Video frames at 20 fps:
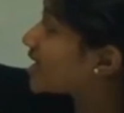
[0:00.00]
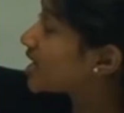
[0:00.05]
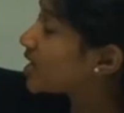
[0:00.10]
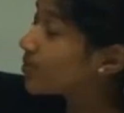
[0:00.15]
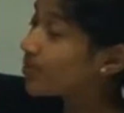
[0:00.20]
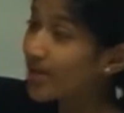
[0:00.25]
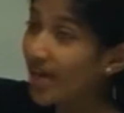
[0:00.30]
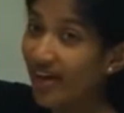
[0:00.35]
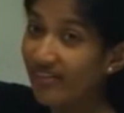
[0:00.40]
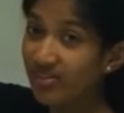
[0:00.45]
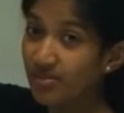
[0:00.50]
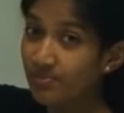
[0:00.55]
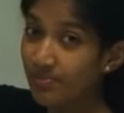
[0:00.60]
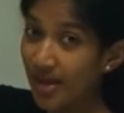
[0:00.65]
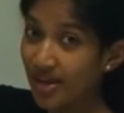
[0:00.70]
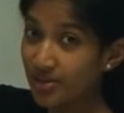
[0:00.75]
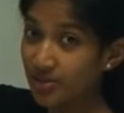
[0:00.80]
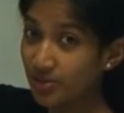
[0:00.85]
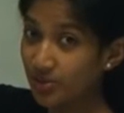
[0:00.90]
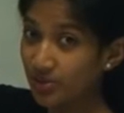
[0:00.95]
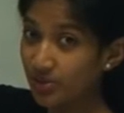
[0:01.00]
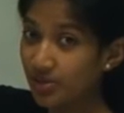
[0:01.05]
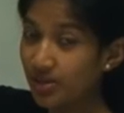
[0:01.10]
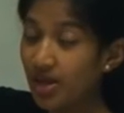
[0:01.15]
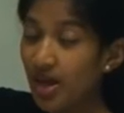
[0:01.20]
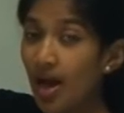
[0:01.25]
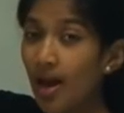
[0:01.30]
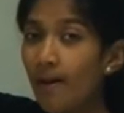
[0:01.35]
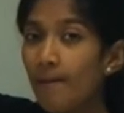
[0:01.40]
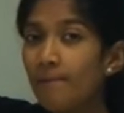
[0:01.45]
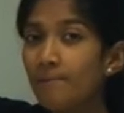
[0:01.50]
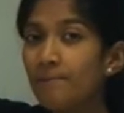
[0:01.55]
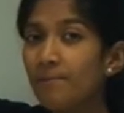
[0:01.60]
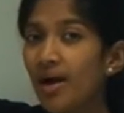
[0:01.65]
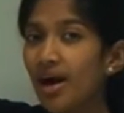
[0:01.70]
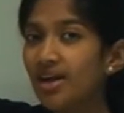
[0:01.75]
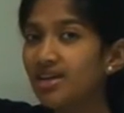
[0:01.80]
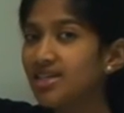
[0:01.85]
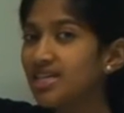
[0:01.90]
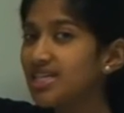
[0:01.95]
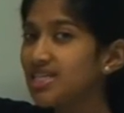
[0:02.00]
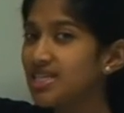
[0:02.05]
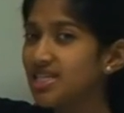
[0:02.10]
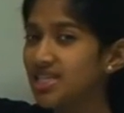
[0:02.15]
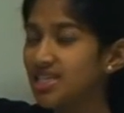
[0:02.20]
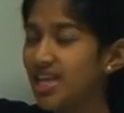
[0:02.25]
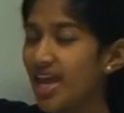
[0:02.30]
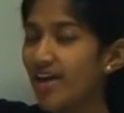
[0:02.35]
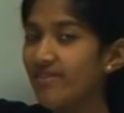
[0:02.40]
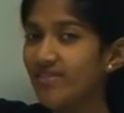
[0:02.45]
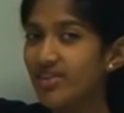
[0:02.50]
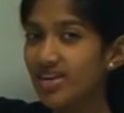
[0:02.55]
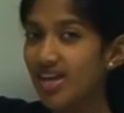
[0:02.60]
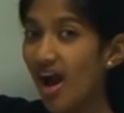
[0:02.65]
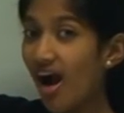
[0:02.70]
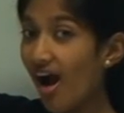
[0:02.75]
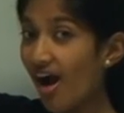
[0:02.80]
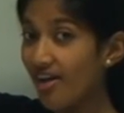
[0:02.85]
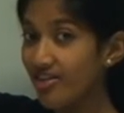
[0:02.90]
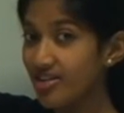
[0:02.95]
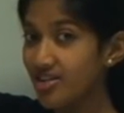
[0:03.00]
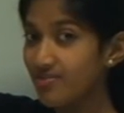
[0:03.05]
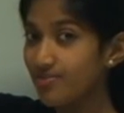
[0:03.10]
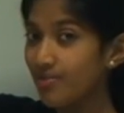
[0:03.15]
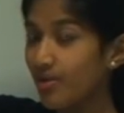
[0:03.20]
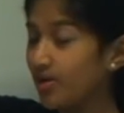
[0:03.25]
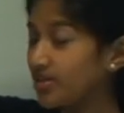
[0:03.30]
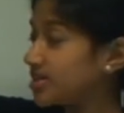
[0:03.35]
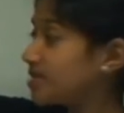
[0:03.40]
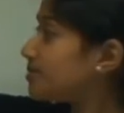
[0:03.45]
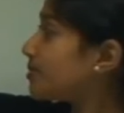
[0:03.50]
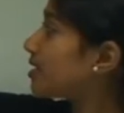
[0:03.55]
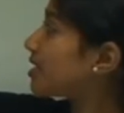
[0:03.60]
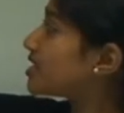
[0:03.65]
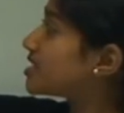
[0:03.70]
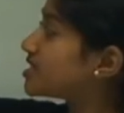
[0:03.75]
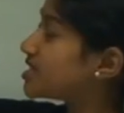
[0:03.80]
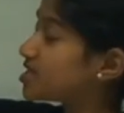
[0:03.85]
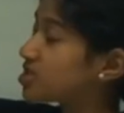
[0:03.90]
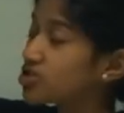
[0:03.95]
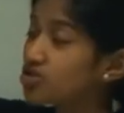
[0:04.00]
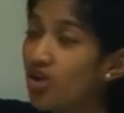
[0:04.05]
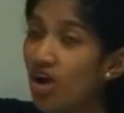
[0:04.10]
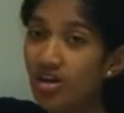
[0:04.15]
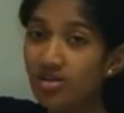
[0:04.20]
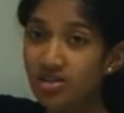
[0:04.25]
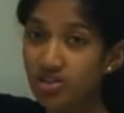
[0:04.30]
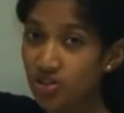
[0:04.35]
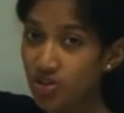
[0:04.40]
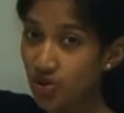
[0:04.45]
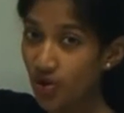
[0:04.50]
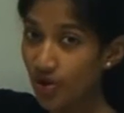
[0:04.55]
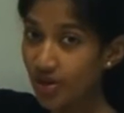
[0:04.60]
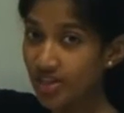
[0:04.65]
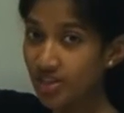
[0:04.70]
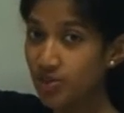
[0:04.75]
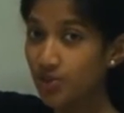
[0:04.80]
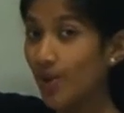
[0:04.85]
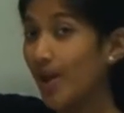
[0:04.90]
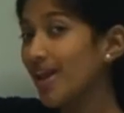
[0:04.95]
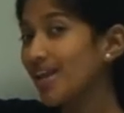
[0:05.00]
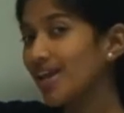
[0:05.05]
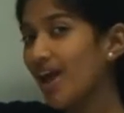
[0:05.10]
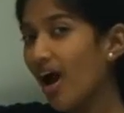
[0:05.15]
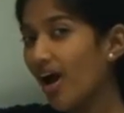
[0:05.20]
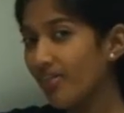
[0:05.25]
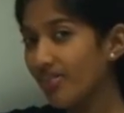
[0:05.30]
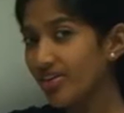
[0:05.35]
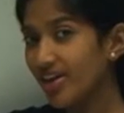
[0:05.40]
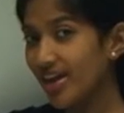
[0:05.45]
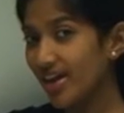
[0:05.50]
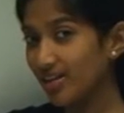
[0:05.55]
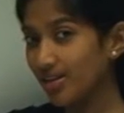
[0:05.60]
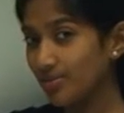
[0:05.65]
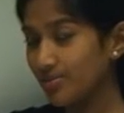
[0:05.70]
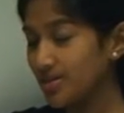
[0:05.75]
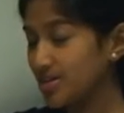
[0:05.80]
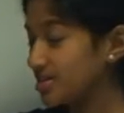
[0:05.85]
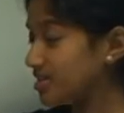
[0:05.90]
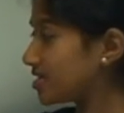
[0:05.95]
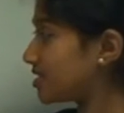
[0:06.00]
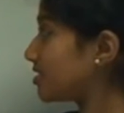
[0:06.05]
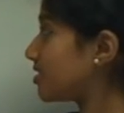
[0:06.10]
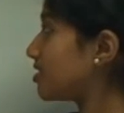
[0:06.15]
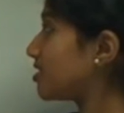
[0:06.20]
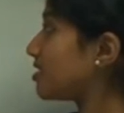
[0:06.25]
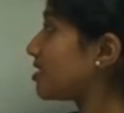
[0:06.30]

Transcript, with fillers: here we have a metal, but it doesn't have any ionic bonds because it's not joined to any other element.